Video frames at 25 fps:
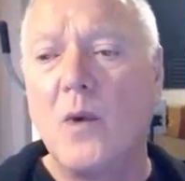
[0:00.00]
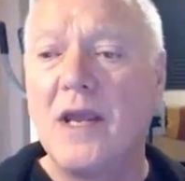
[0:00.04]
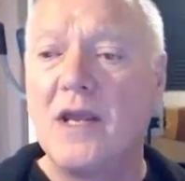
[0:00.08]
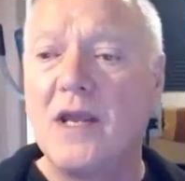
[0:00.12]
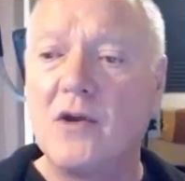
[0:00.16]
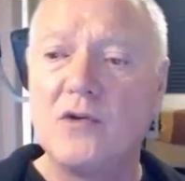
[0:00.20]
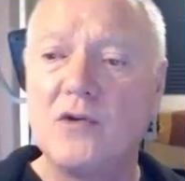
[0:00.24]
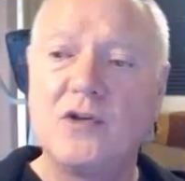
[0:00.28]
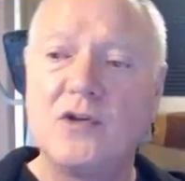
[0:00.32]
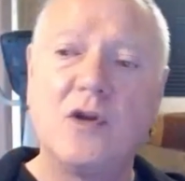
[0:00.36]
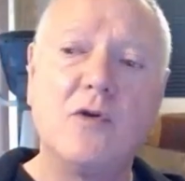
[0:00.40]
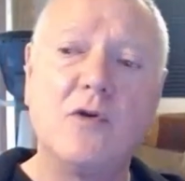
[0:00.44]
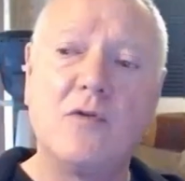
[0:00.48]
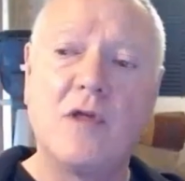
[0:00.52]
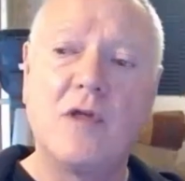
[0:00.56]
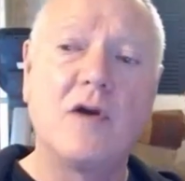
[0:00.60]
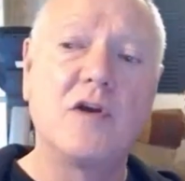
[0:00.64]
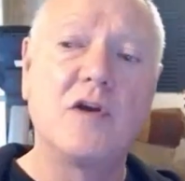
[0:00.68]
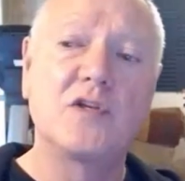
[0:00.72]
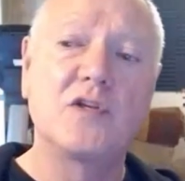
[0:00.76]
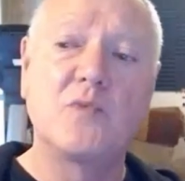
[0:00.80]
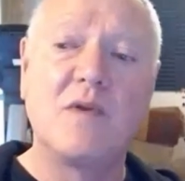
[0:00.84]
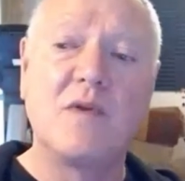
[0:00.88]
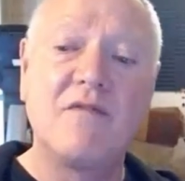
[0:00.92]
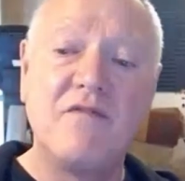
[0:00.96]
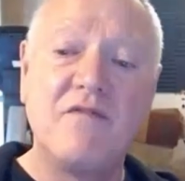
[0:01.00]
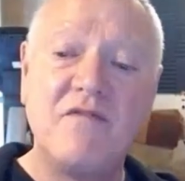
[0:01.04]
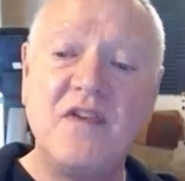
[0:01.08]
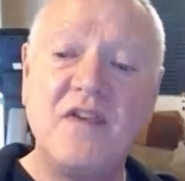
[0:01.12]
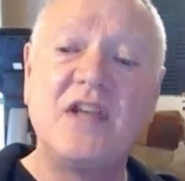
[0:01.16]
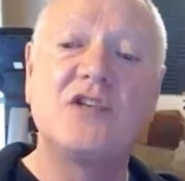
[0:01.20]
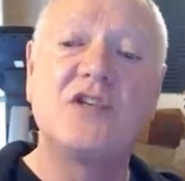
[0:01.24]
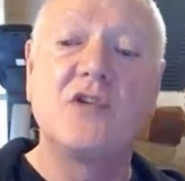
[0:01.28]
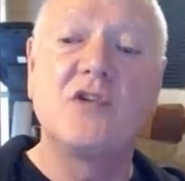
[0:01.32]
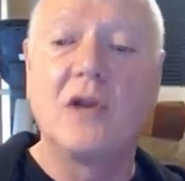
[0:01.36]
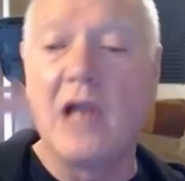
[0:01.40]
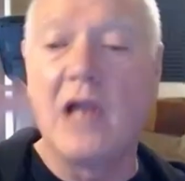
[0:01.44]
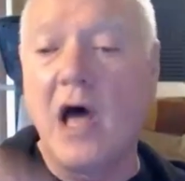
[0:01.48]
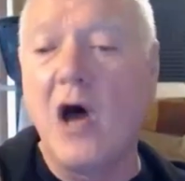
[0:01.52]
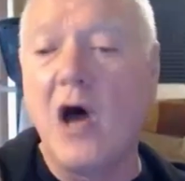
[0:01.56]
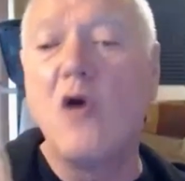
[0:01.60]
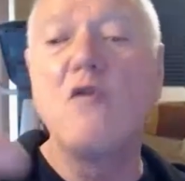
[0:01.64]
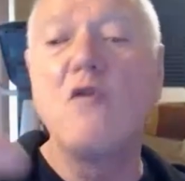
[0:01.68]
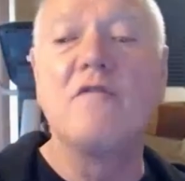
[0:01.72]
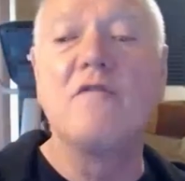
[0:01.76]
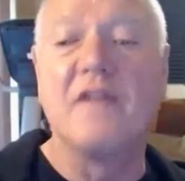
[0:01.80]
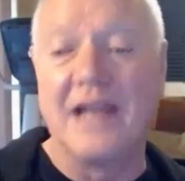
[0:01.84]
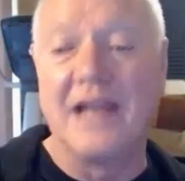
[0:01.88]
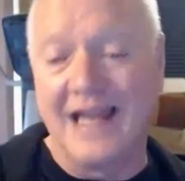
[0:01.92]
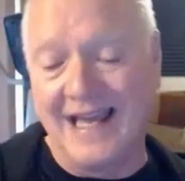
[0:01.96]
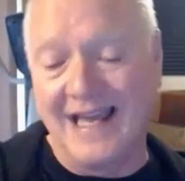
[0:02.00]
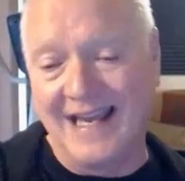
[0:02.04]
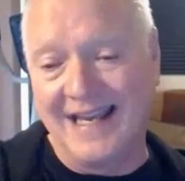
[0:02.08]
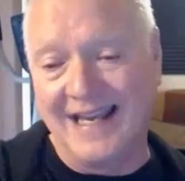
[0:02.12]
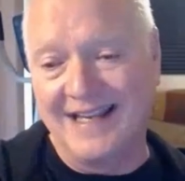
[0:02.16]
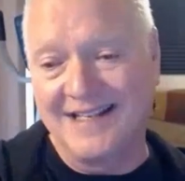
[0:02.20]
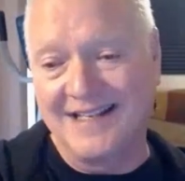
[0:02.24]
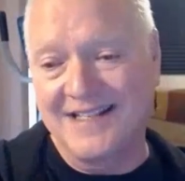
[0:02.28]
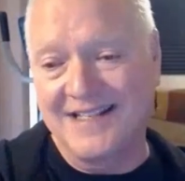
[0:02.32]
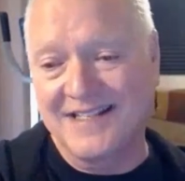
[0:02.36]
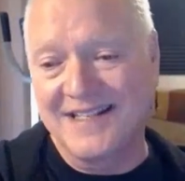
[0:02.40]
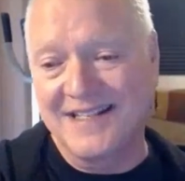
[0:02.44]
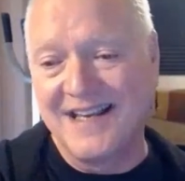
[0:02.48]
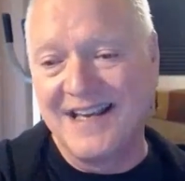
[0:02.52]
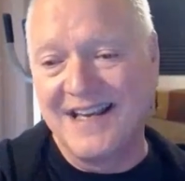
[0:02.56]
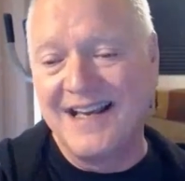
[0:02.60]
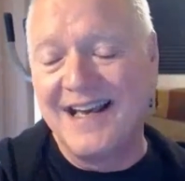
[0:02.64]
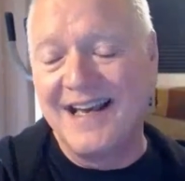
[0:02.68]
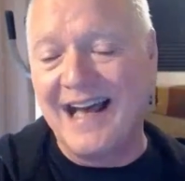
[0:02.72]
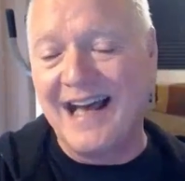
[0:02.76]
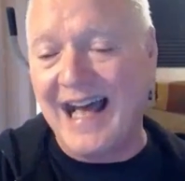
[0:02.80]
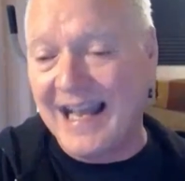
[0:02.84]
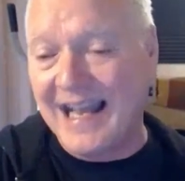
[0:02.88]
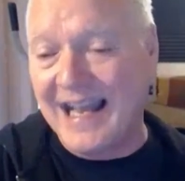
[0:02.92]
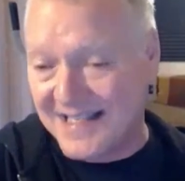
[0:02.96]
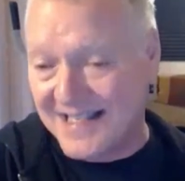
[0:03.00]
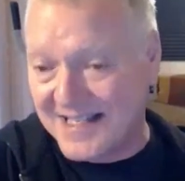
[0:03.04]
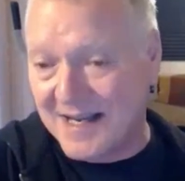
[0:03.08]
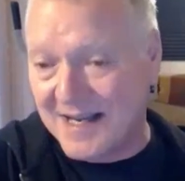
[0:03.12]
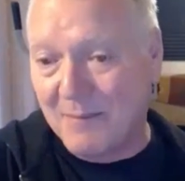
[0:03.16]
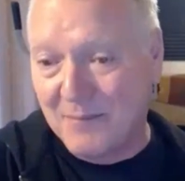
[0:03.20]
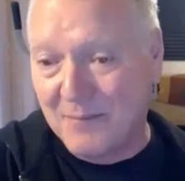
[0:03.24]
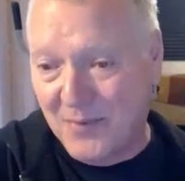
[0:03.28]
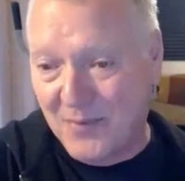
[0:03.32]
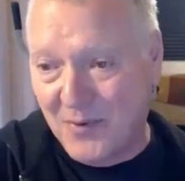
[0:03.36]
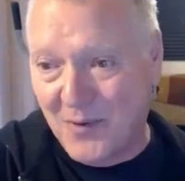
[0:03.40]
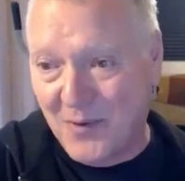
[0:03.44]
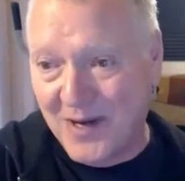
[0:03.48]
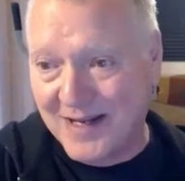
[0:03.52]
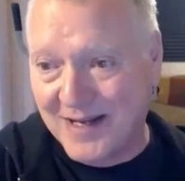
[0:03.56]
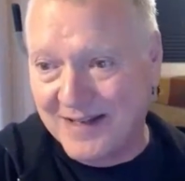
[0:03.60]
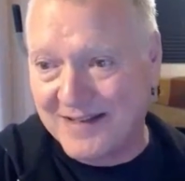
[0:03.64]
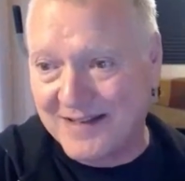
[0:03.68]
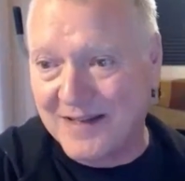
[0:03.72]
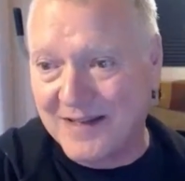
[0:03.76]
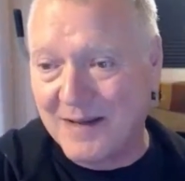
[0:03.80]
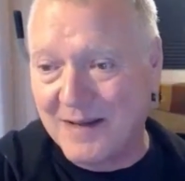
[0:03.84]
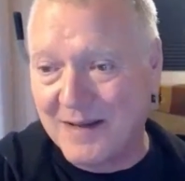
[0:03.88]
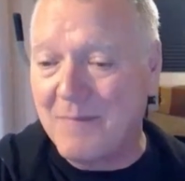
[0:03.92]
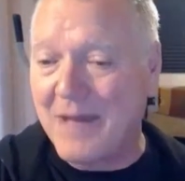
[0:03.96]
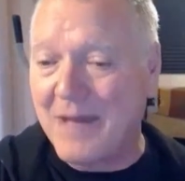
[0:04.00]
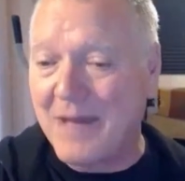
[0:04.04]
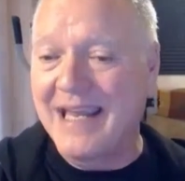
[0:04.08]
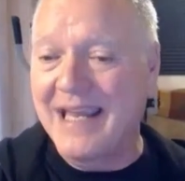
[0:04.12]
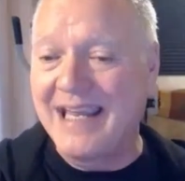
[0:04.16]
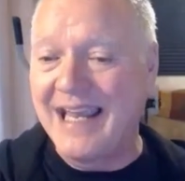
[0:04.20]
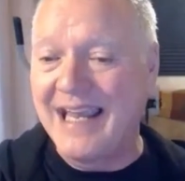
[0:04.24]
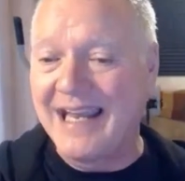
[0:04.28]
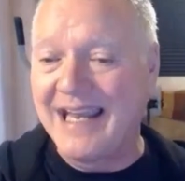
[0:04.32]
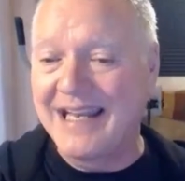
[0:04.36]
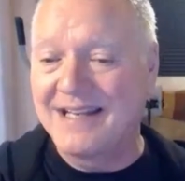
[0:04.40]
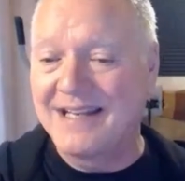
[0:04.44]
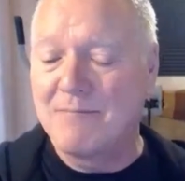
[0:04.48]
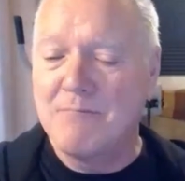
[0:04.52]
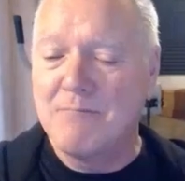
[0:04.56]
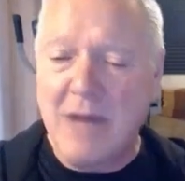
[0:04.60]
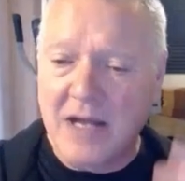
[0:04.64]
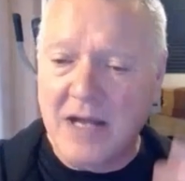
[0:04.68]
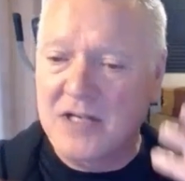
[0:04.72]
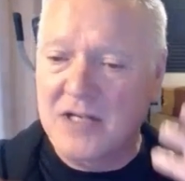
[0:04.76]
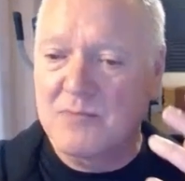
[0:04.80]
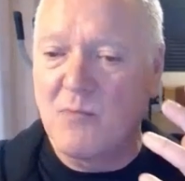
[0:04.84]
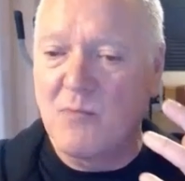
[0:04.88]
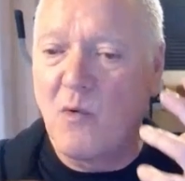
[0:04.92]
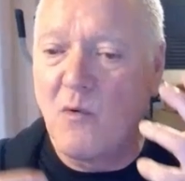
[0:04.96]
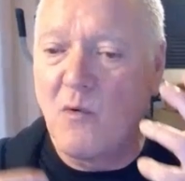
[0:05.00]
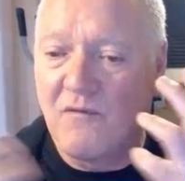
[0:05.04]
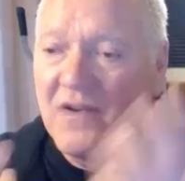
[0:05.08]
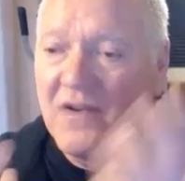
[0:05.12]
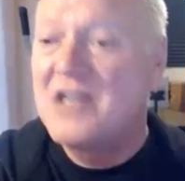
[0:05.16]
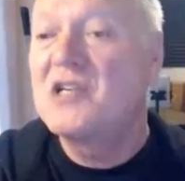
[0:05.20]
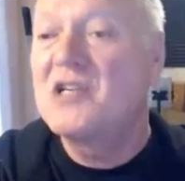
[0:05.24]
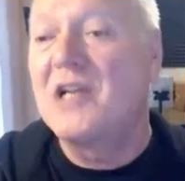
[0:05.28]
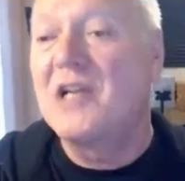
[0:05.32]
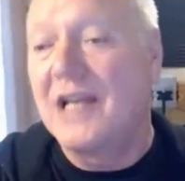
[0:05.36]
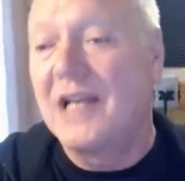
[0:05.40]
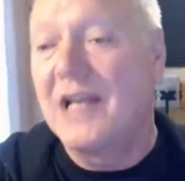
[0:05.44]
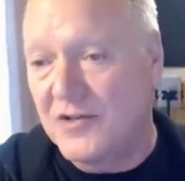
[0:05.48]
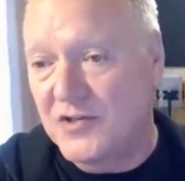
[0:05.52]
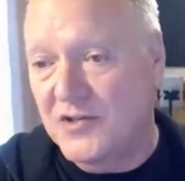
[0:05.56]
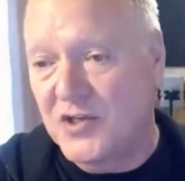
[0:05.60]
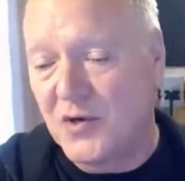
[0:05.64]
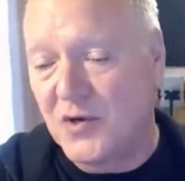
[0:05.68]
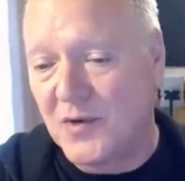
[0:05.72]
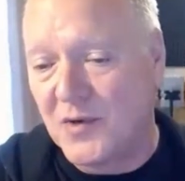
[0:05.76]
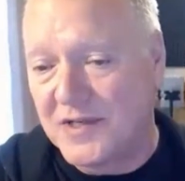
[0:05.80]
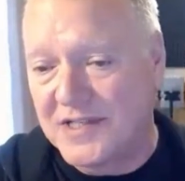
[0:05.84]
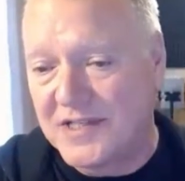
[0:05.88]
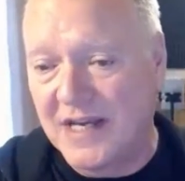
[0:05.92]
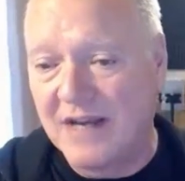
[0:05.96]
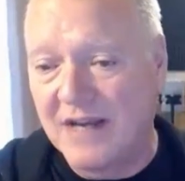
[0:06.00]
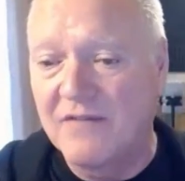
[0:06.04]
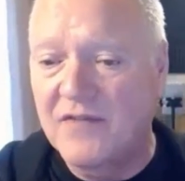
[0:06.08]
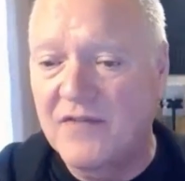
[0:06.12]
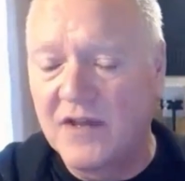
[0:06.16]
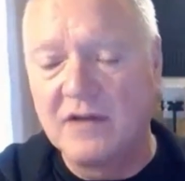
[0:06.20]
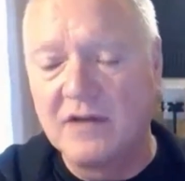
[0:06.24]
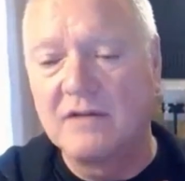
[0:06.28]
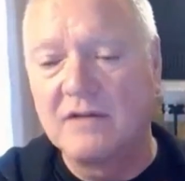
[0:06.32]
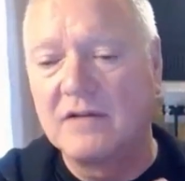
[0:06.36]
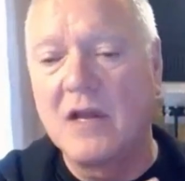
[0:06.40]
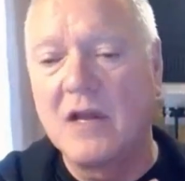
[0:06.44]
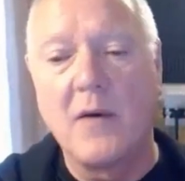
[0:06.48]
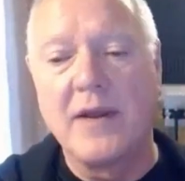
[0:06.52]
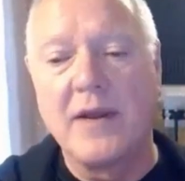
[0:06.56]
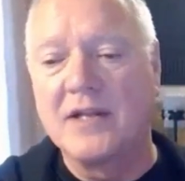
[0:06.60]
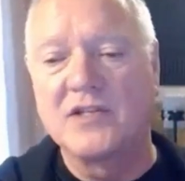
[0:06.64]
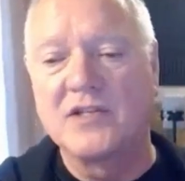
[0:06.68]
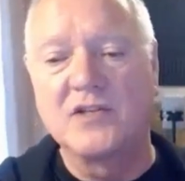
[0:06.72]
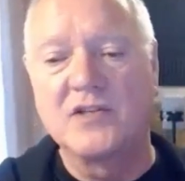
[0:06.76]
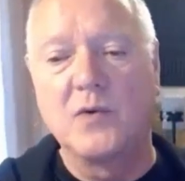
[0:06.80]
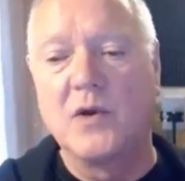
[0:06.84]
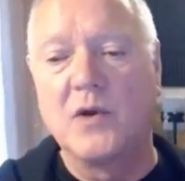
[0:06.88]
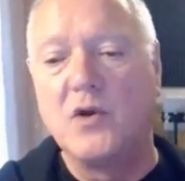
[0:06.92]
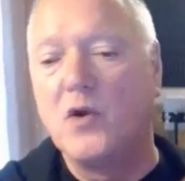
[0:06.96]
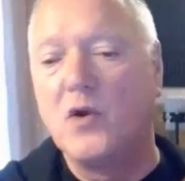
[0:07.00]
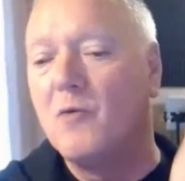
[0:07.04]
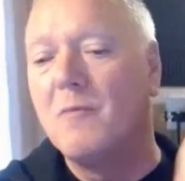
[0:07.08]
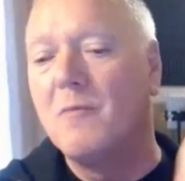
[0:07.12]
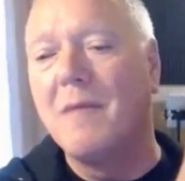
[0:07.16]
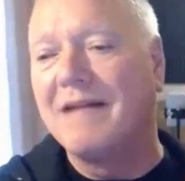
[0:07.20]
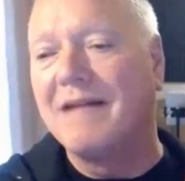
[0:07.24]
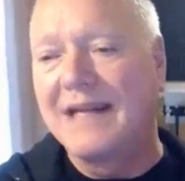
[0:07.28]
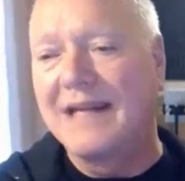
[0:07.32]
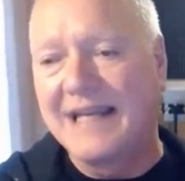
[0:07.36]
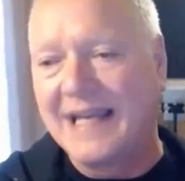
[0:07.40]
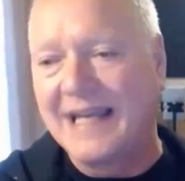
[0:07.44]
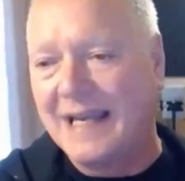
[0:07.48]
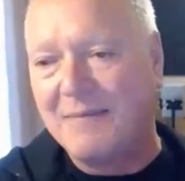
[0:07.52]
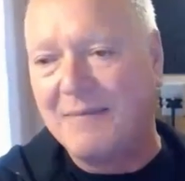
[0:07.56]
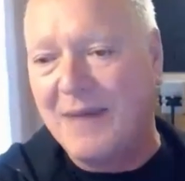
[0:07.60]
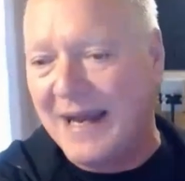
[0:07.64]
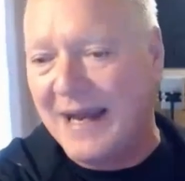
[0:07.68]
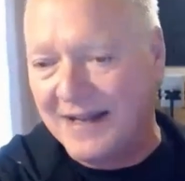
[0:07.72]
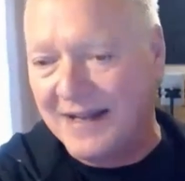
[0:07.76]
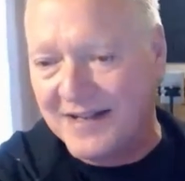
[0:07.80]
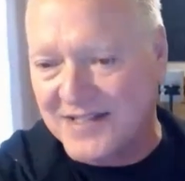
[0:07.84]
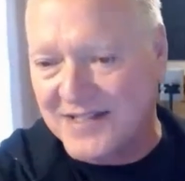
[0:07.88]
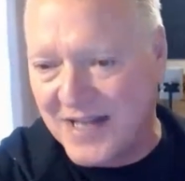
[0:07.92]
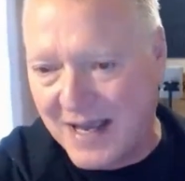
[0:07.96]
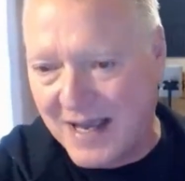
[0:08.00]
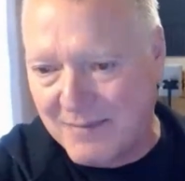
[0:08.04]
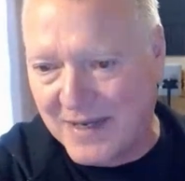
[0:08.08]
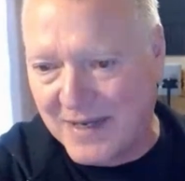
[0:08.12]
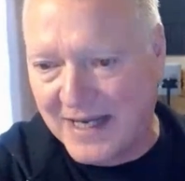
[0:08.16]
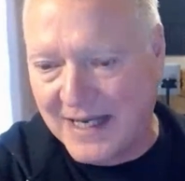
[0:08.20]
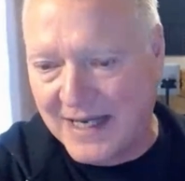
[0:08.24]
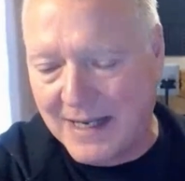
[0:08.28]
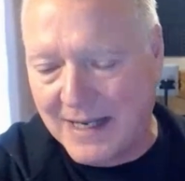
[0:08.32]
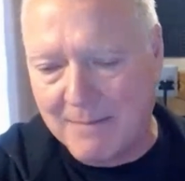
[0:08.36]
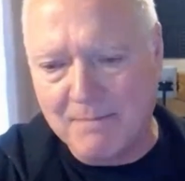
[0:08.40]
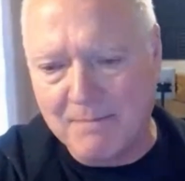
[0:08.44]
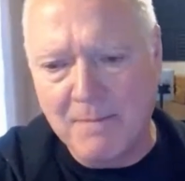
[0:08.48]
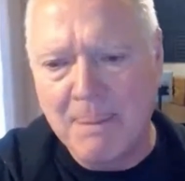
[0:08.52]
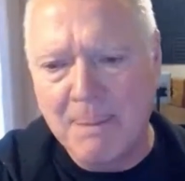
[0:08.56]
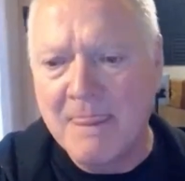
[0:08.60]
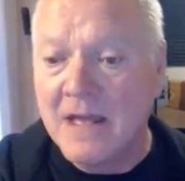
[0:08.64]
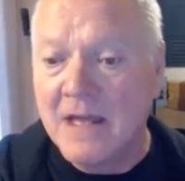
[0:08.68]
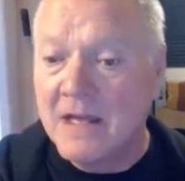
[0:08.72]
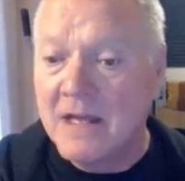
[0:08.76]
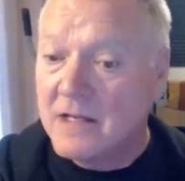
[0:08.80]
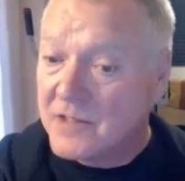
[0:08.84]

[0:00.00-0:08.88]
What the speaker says: we could do those with visual overlays at some point that make it much more visually intuitive than going to a numeric keypad and typing it in.